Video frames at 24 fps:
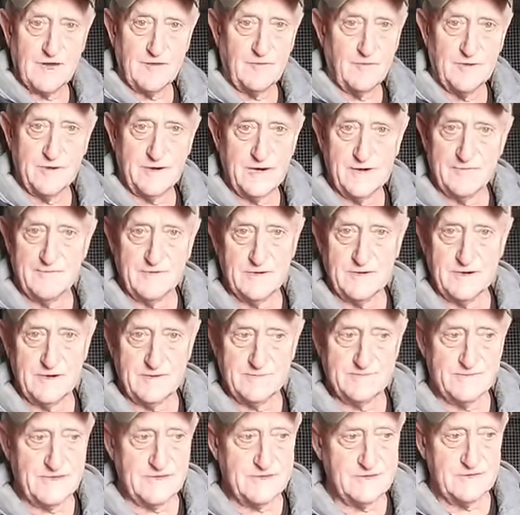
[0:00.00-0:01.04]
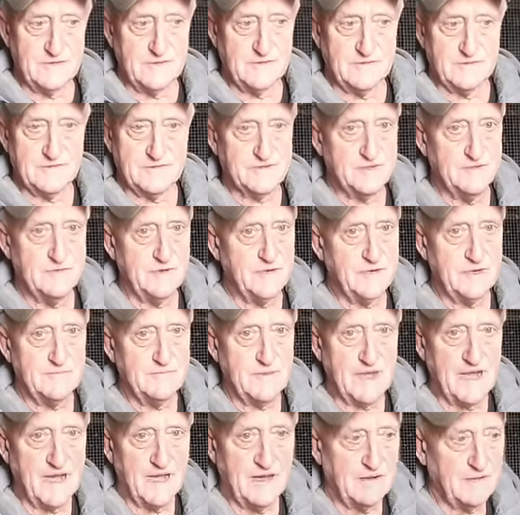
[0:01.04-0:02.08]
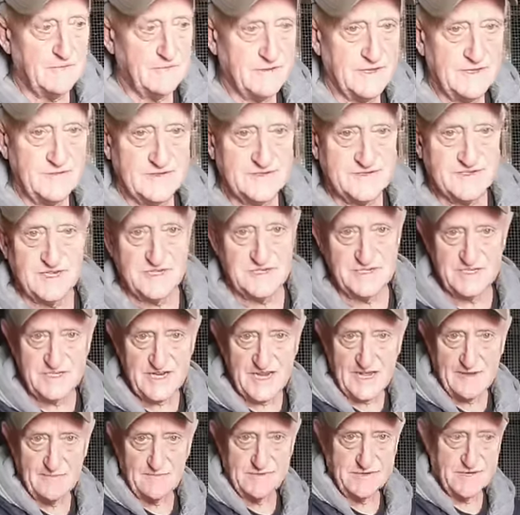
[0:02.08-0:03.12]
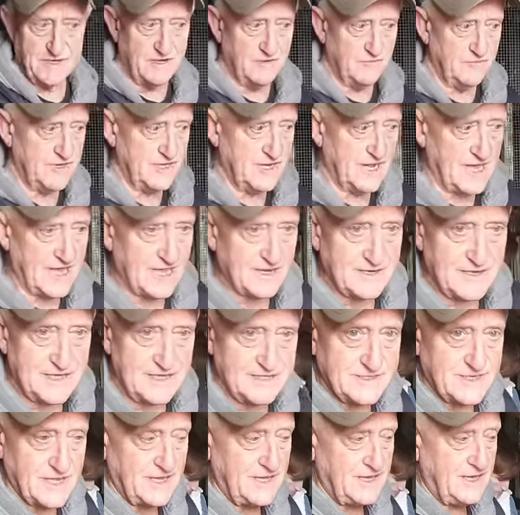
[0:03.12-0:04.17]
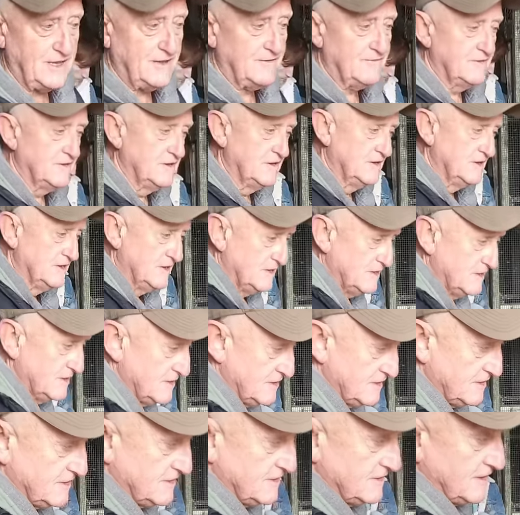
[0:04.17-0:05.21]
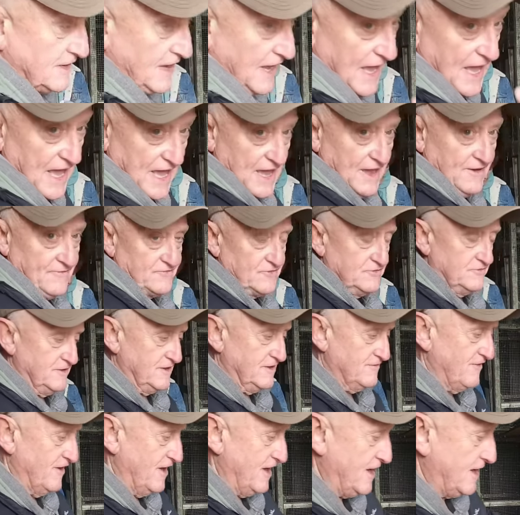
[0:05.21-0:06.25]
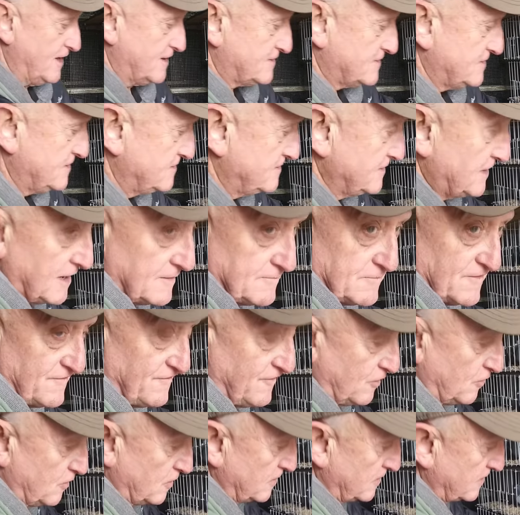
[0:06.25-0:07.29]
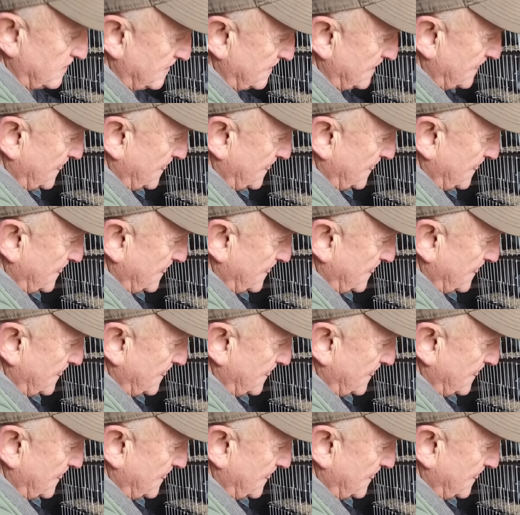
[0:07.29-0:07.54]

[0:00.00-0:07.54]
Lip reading: whatever, you know, a 200-mile in the sunshine with tailwind eye needs to have. After the fact, not before.